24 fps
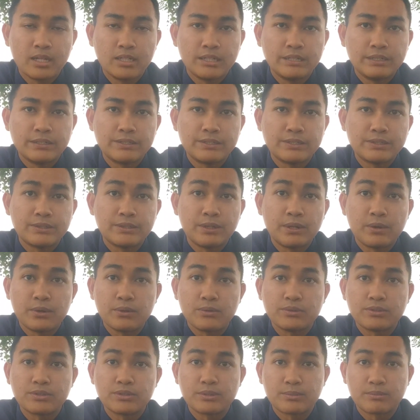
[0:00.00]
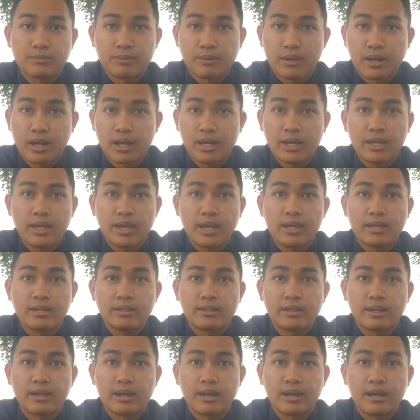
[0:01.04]
Due to low supply
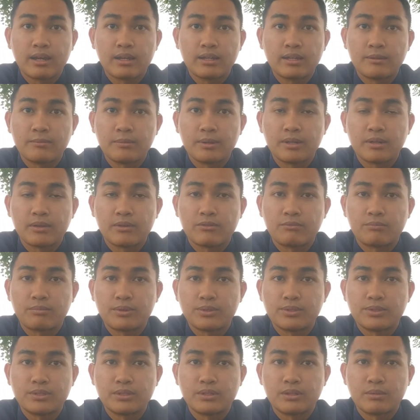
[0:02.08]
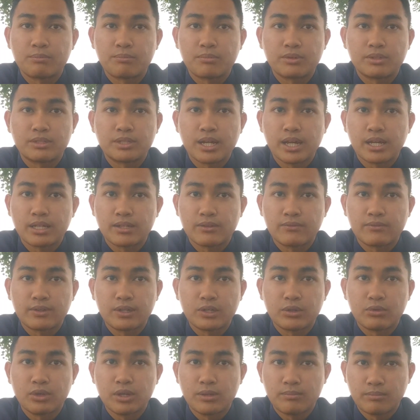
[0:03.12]
and high demand of personal protective
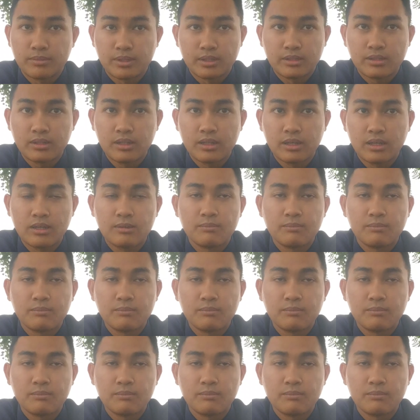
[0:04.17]
equipment